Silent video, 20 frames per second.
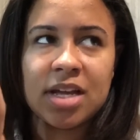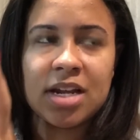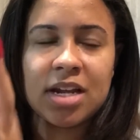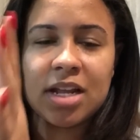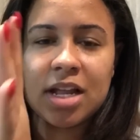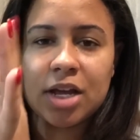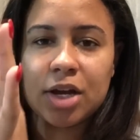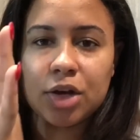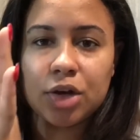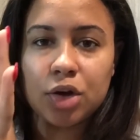
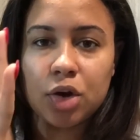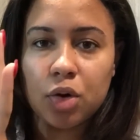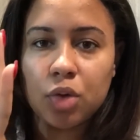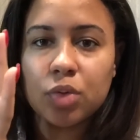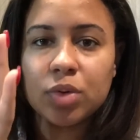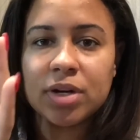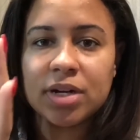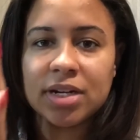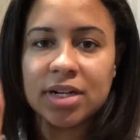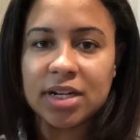of like a
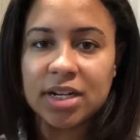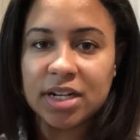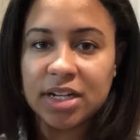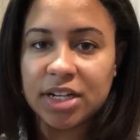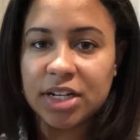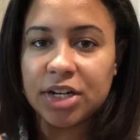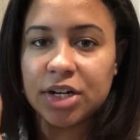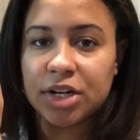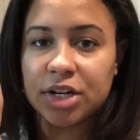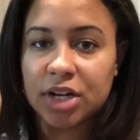golden
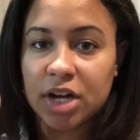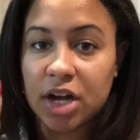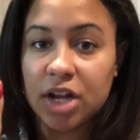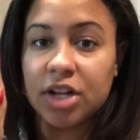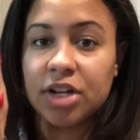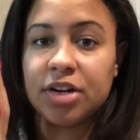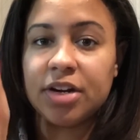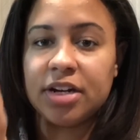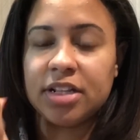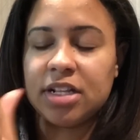clear
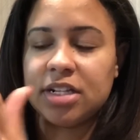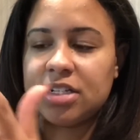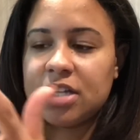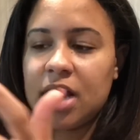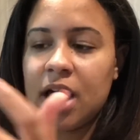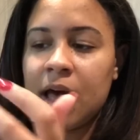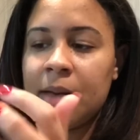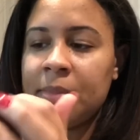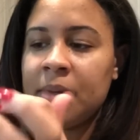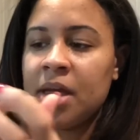color at the
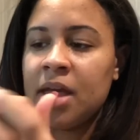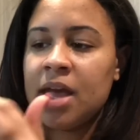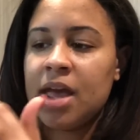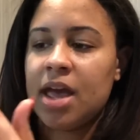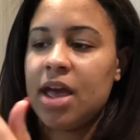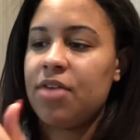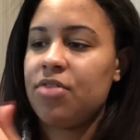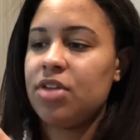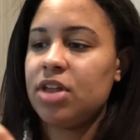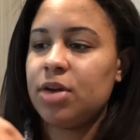top,
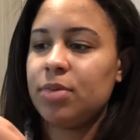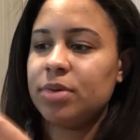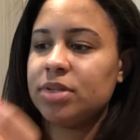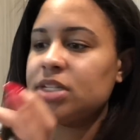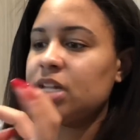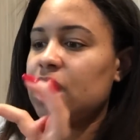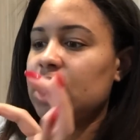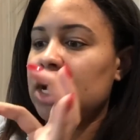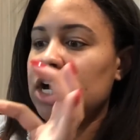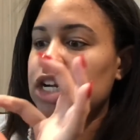and then it
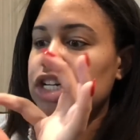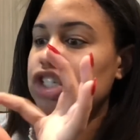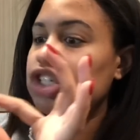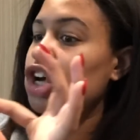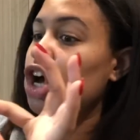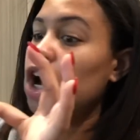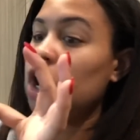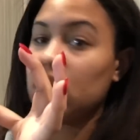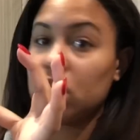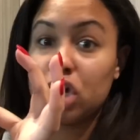was like a
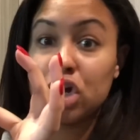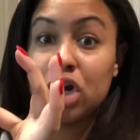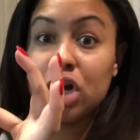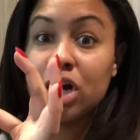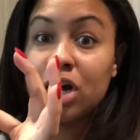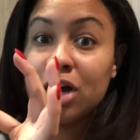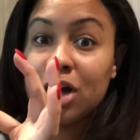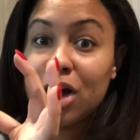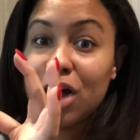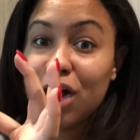chunk
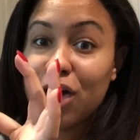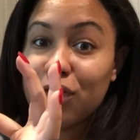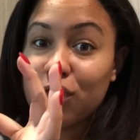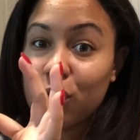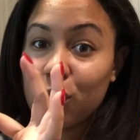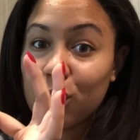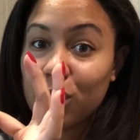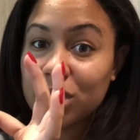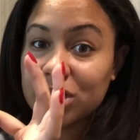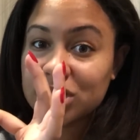
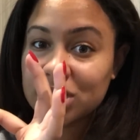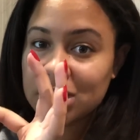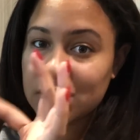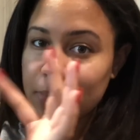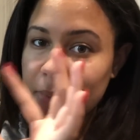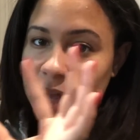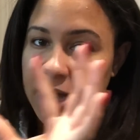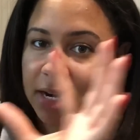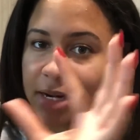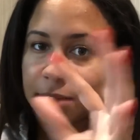of orange at
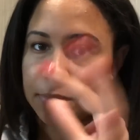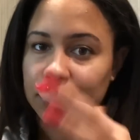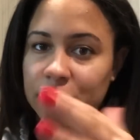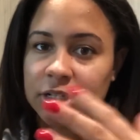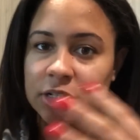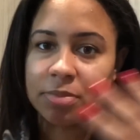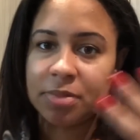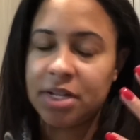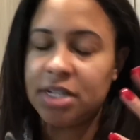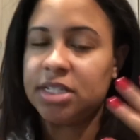the bottom,
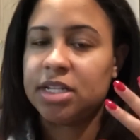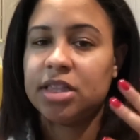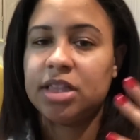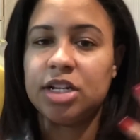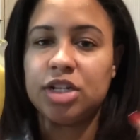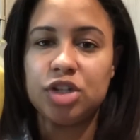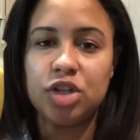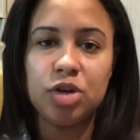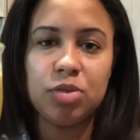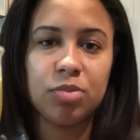which means
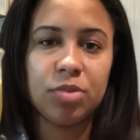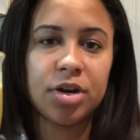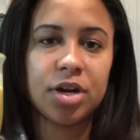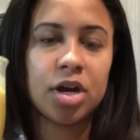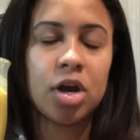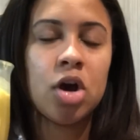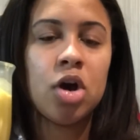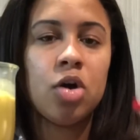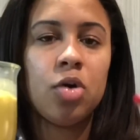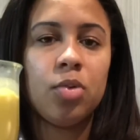that the
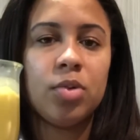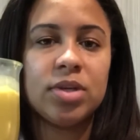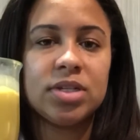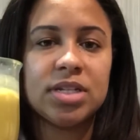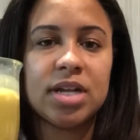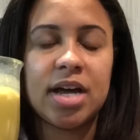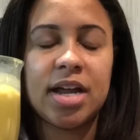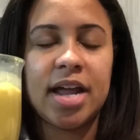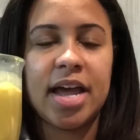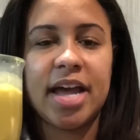turmeric
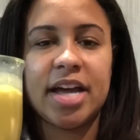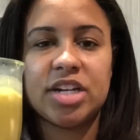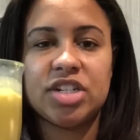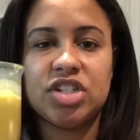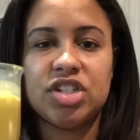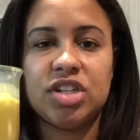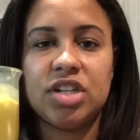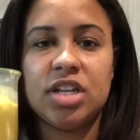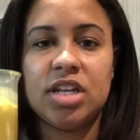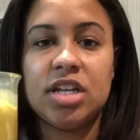was not
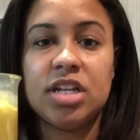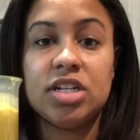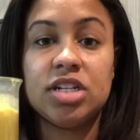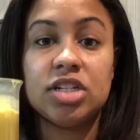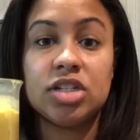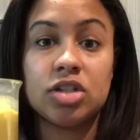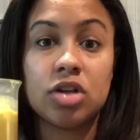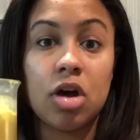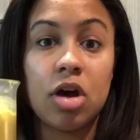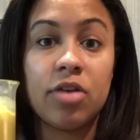actually
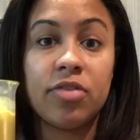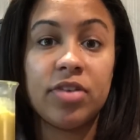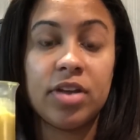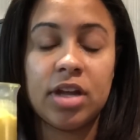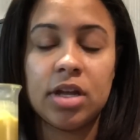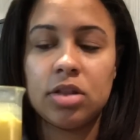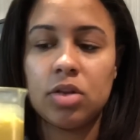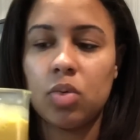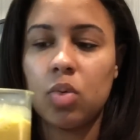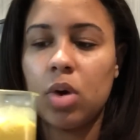
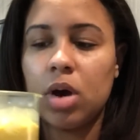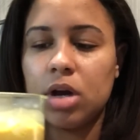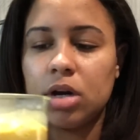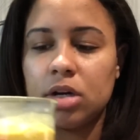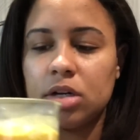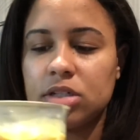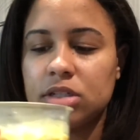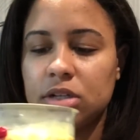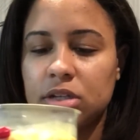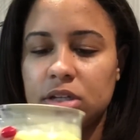dissolving in the
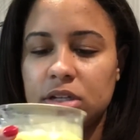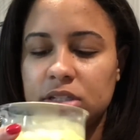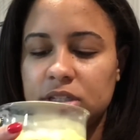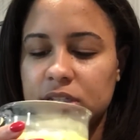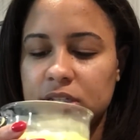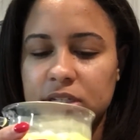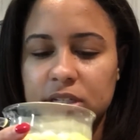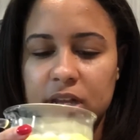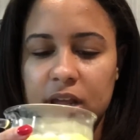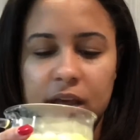water. So
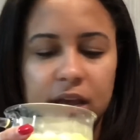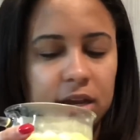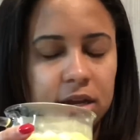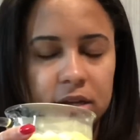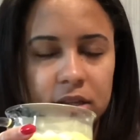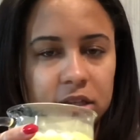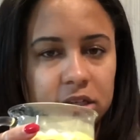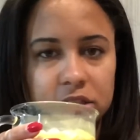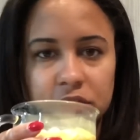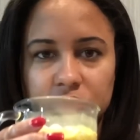this is
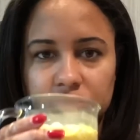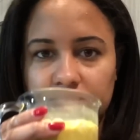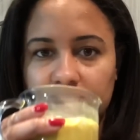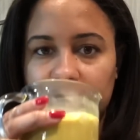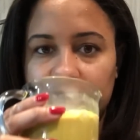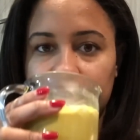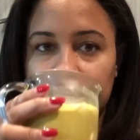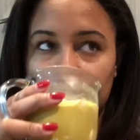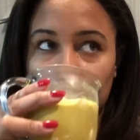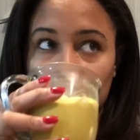
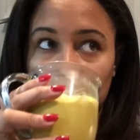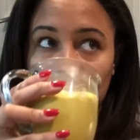great.